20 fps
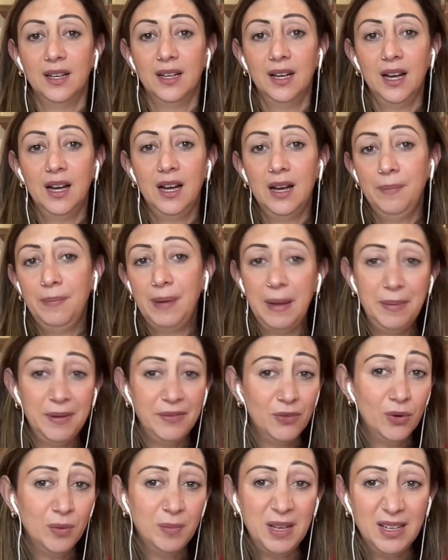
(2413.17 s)
Baby
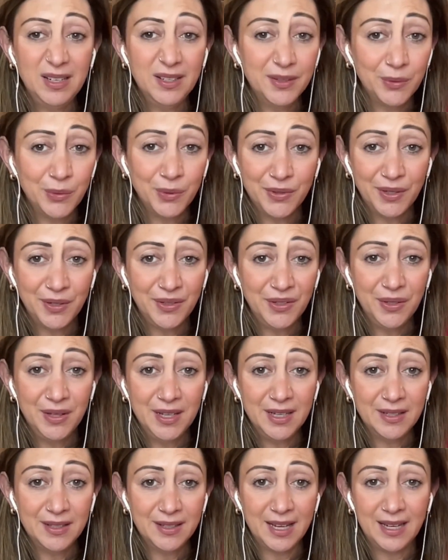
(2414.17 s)
formulas also do
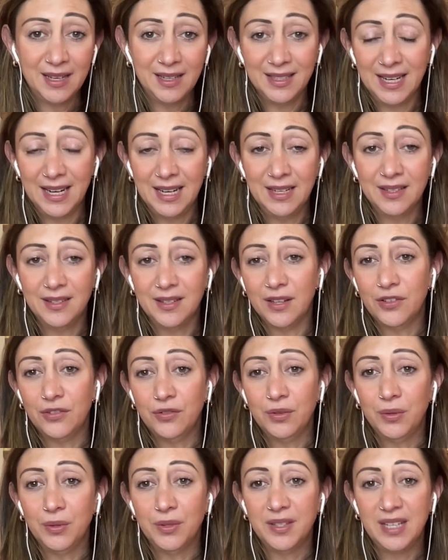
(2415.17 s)
this. They contain
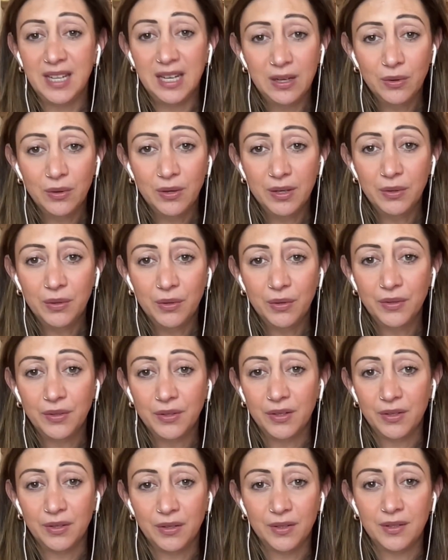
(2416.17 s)
industrial seed oils,
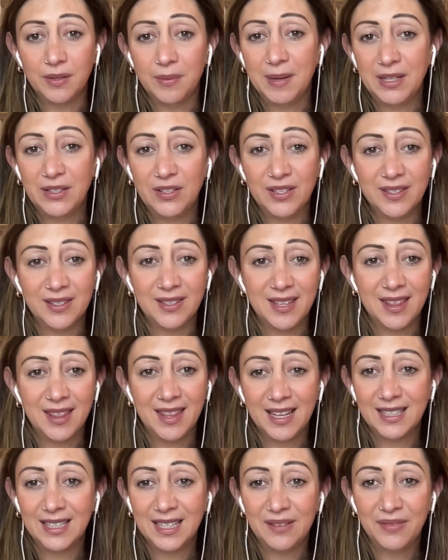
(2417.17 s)
not to mention
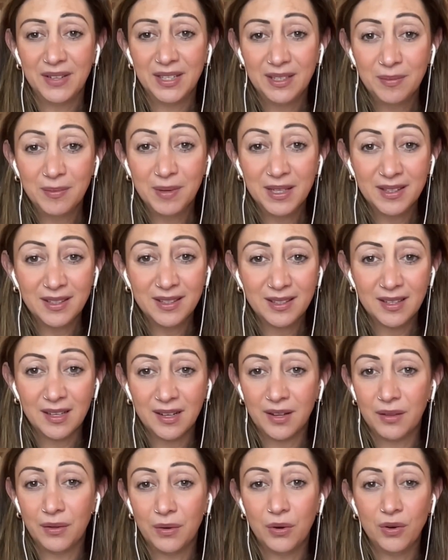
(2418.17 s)
synthetic vitamins and
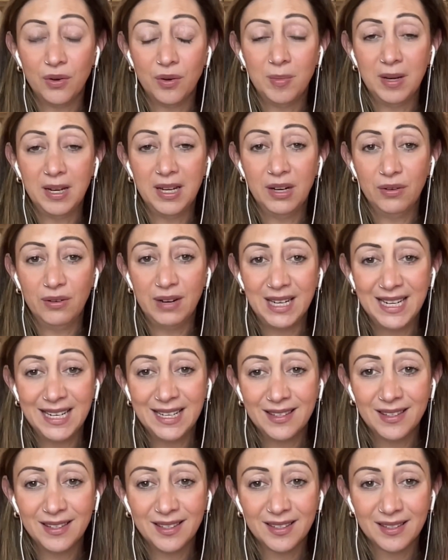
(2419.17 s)
other horrible
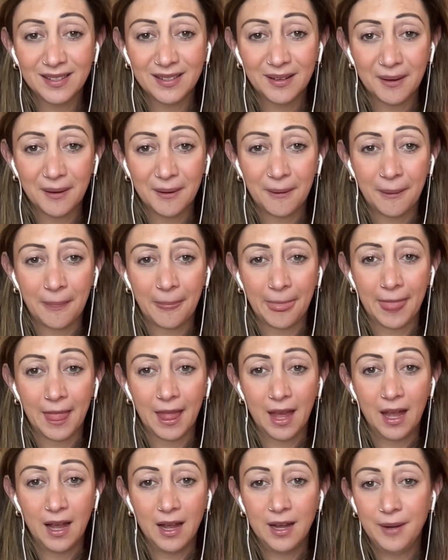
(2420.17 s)
ingredients.
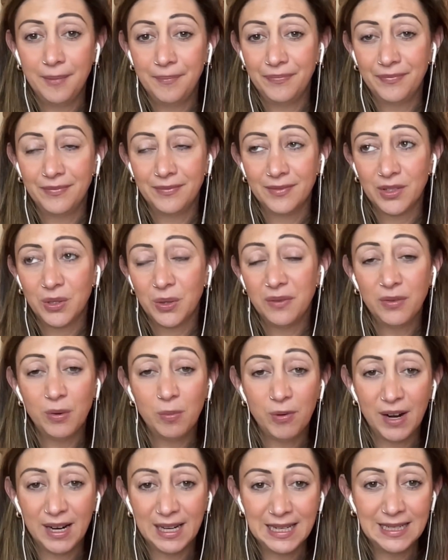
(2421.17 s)
So if you're
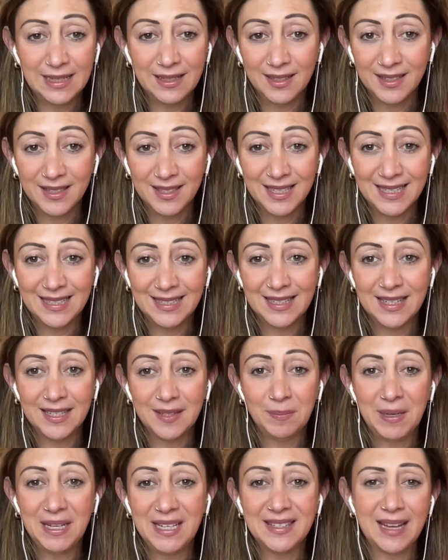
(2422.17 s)
pregnant and listening to this,
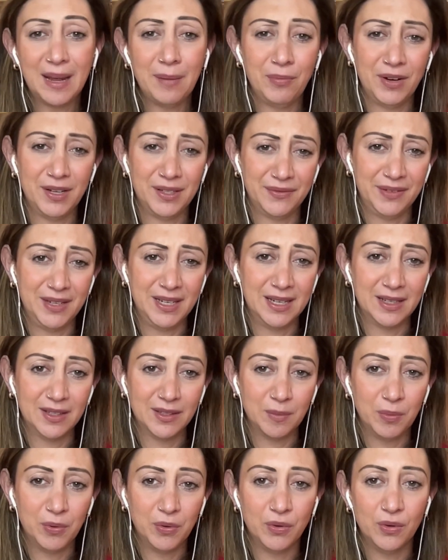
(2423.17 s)
please get breastfeeding
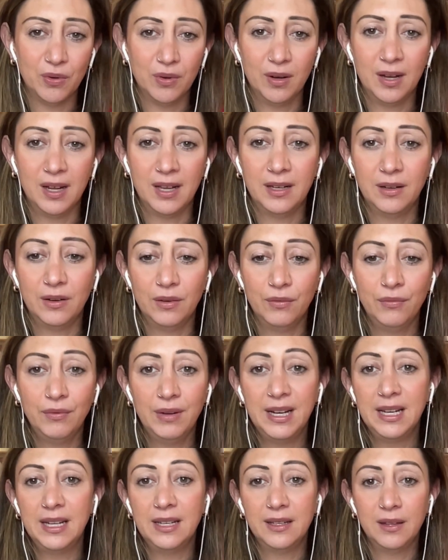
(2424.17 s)
support and
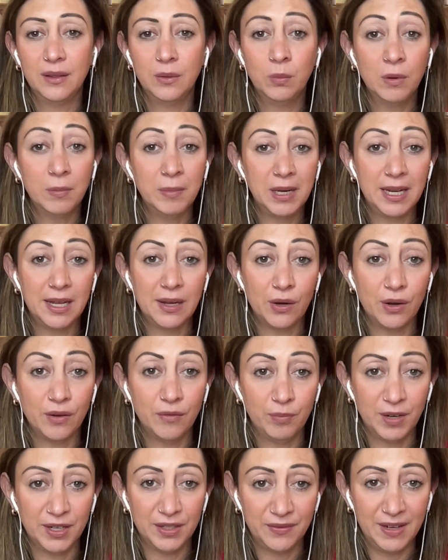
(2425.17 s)
read The Womanly Art of
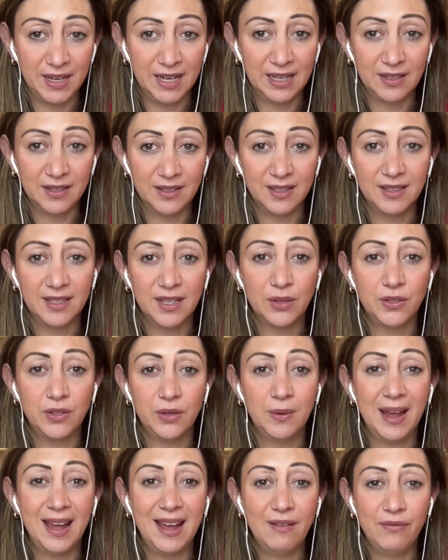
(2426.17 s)
Breastfeeding, because it tells
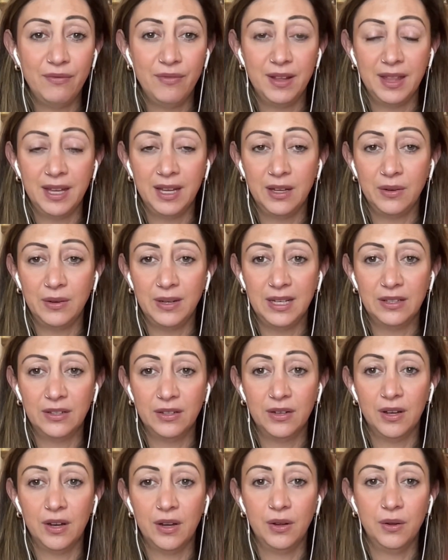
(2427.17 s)
you everything you need
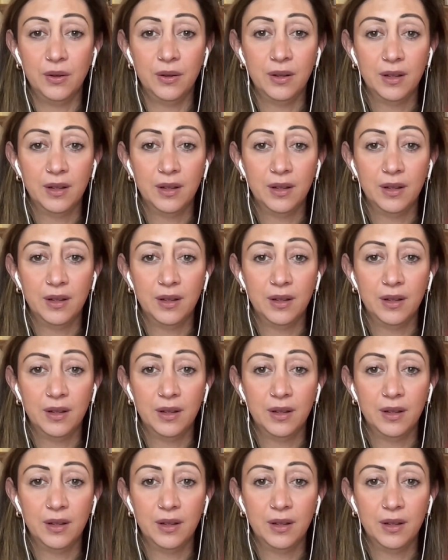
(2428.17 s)
to know